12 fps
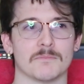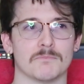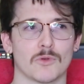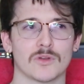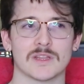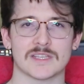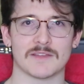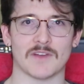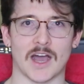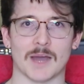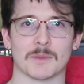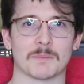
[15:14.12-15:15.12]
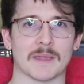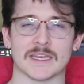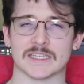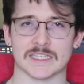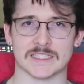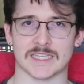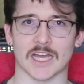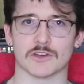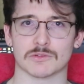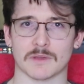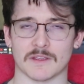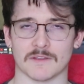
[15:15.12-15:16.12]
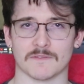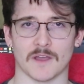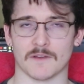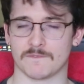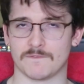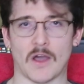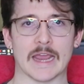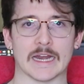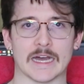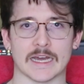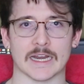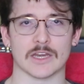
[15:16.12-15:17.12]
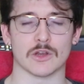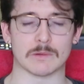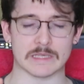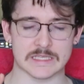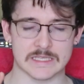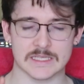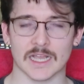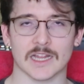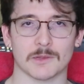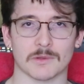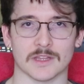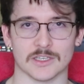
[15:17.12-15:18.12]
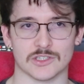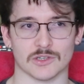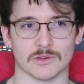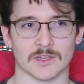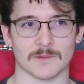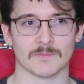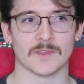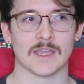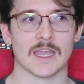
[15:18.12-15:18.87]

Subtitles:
more or less have army painting down to a fine art and know exactly what they're doing.